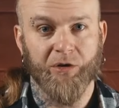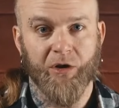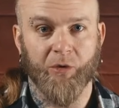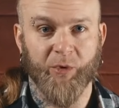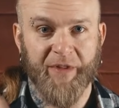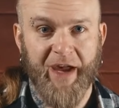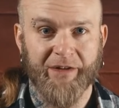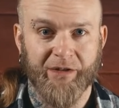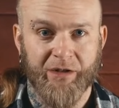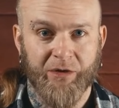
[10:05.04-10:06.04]
Along with
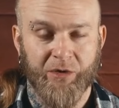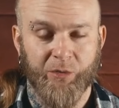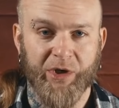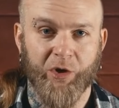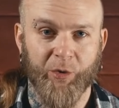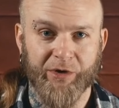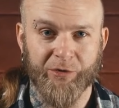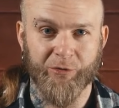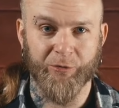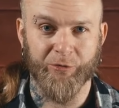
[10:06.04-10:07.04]
that, we go
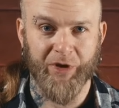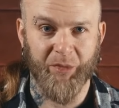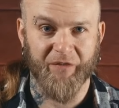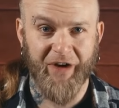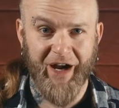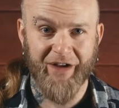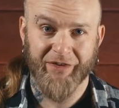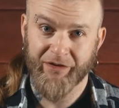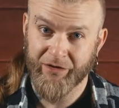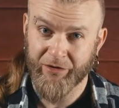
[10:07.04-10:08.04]
into number five,
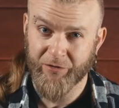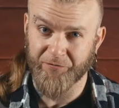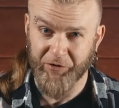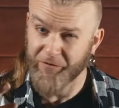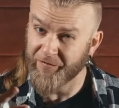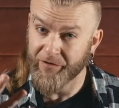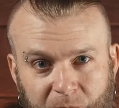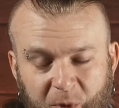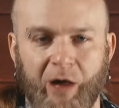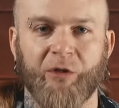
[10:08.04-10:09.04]
fünf,
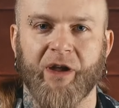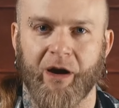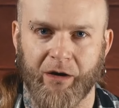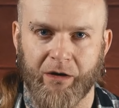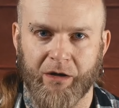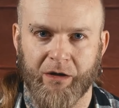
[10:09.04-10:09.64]
healthcare.